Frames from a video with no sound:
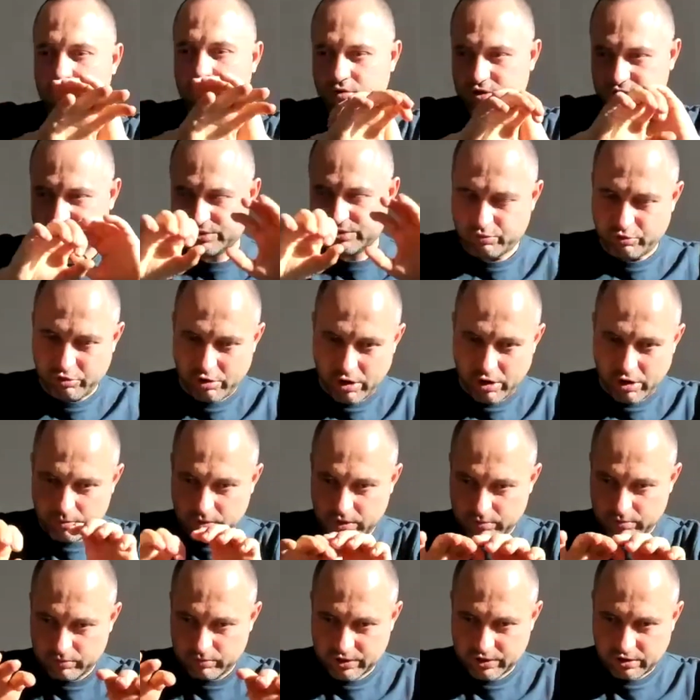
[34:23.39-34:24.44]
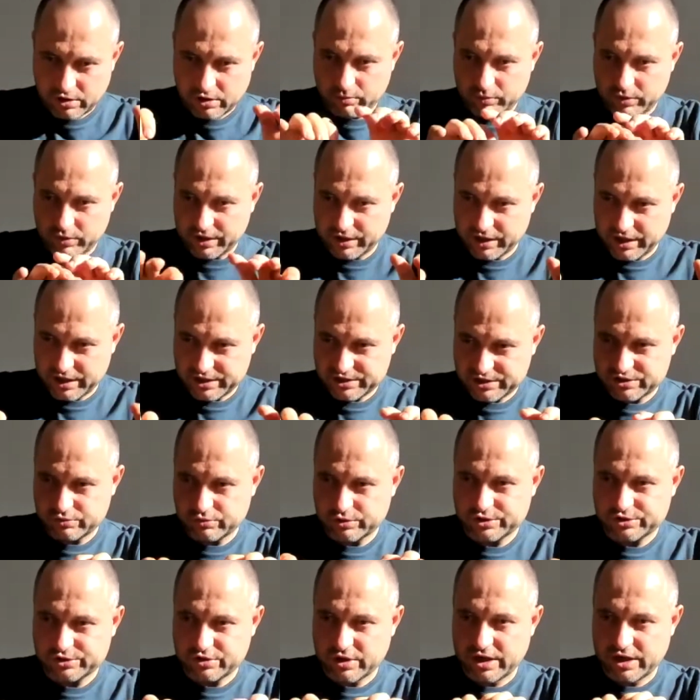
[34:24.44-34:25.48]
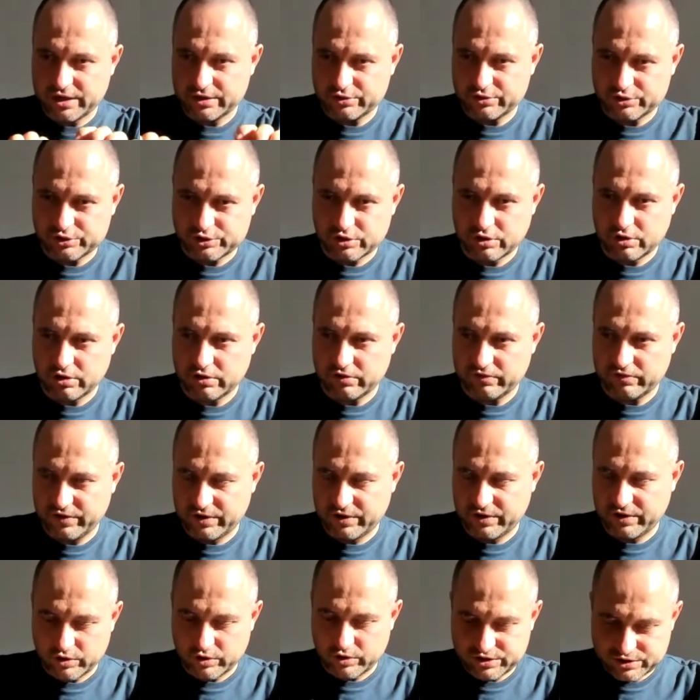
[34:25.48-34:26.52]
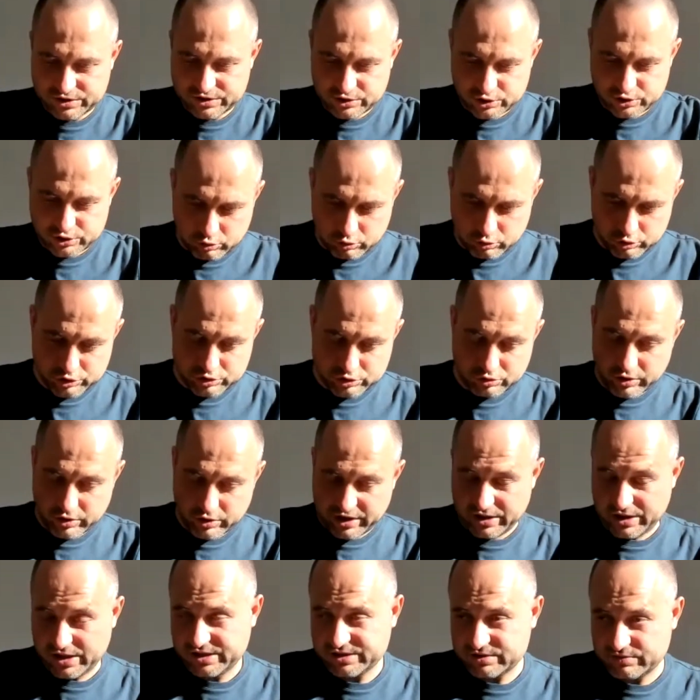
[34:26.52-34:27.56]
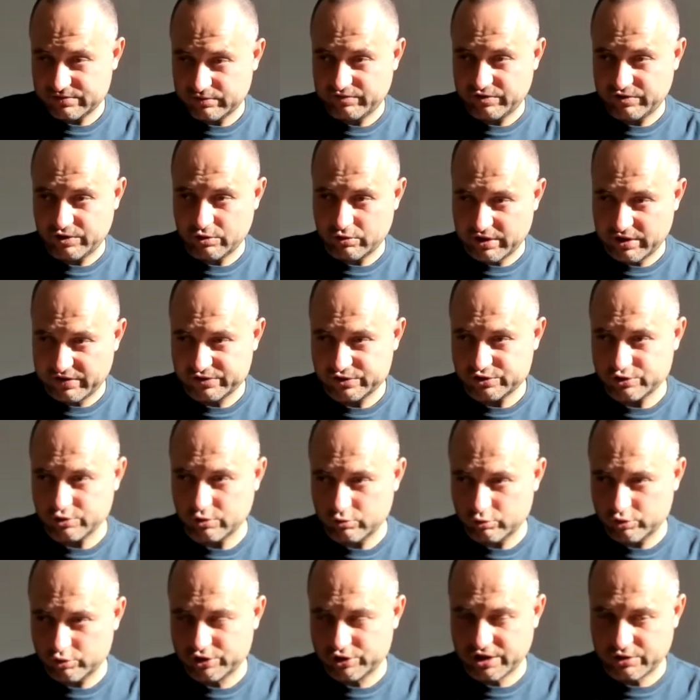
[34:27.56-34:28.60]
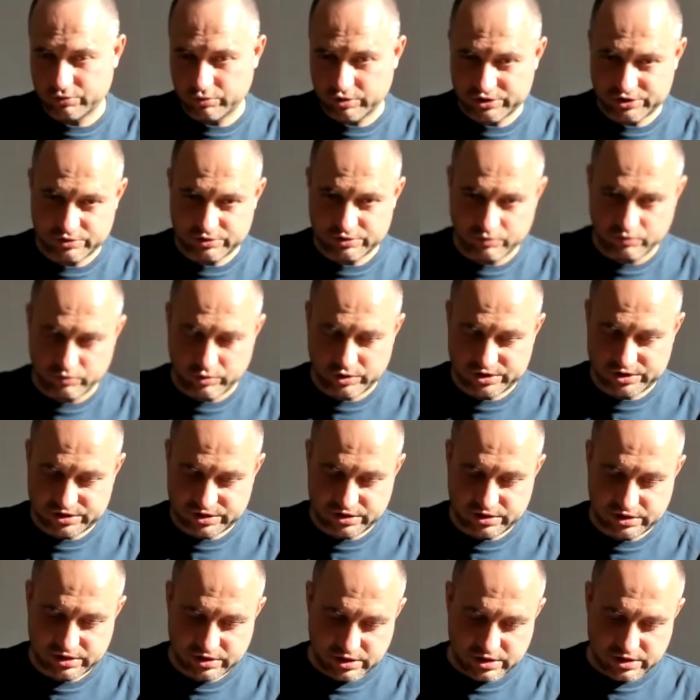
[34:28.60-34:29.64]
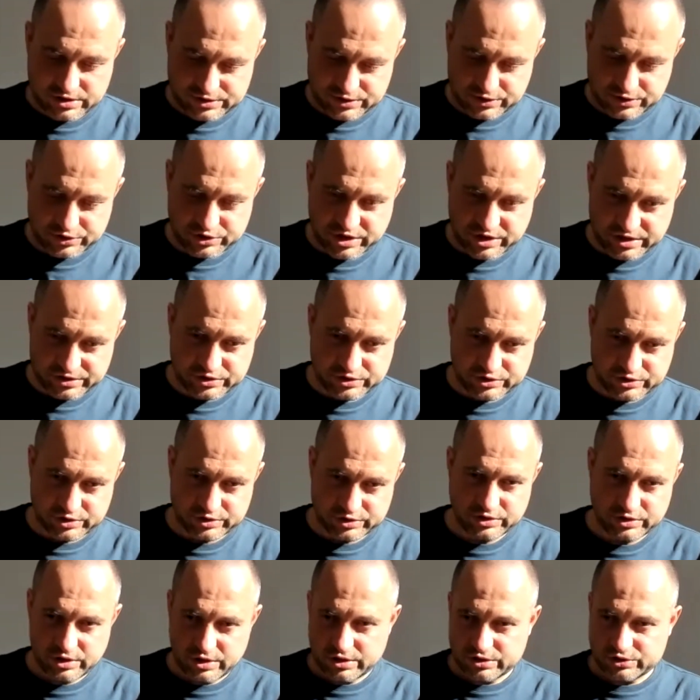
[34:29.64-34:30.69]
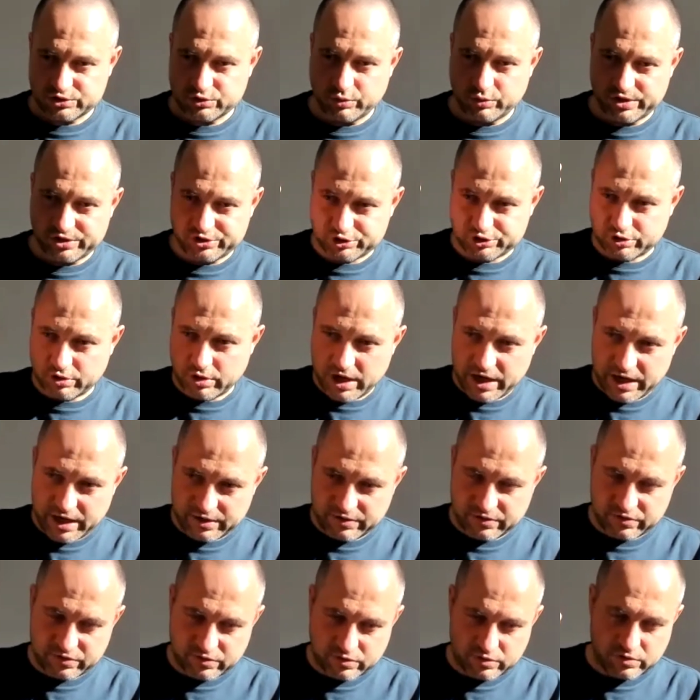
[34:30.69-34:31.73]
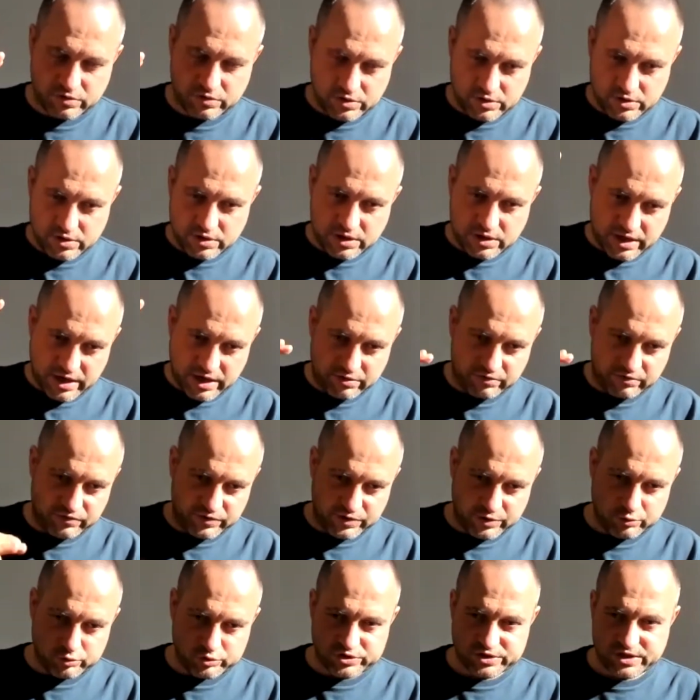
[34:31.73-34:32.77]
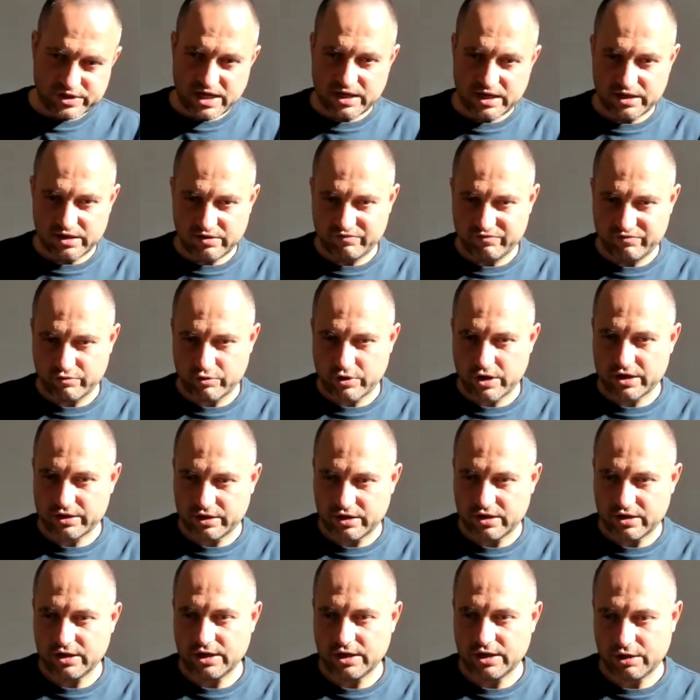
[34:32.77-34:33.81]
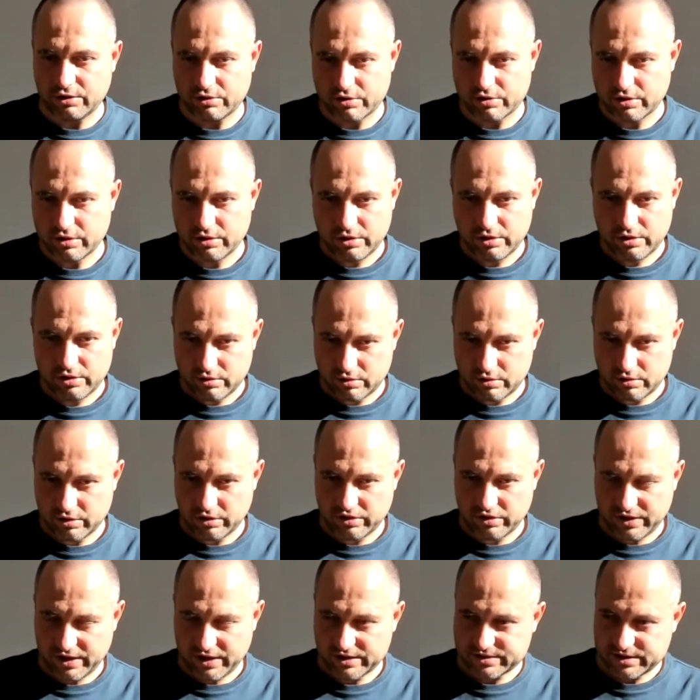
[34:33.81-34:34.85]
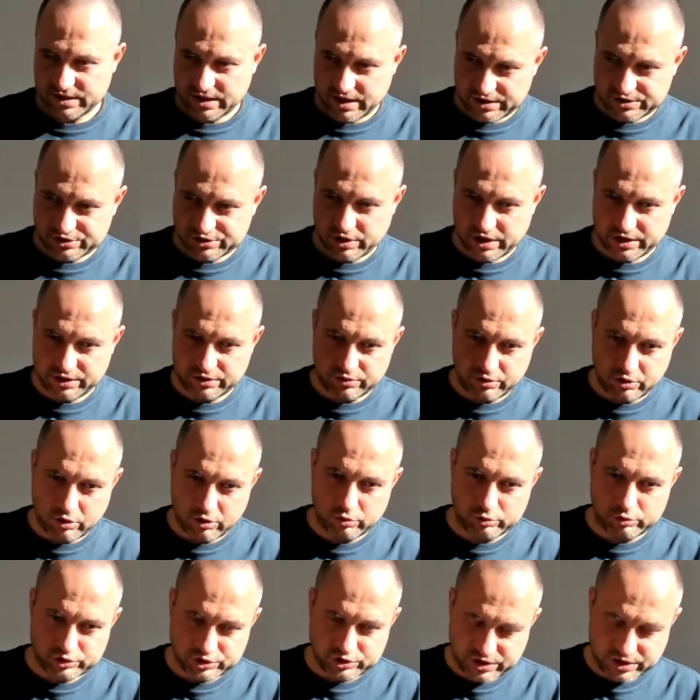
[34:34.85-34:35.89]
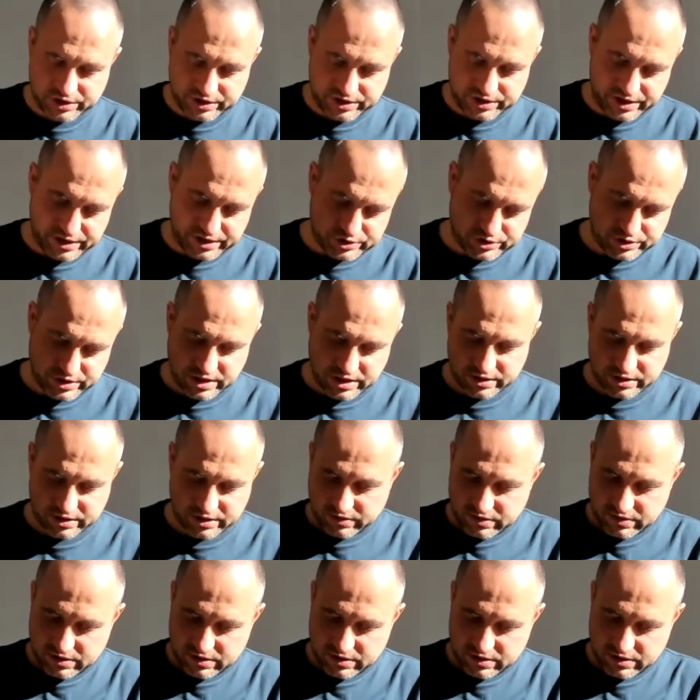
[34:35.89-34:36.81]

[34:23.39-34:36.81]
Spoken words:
What's the problem, the complication we're trying to solve? And what's the solution? Or at least if you don't have the solution yet, what's a suggestion? So we try to kind of use that if we're unclear on things. And I try to coach and teach that.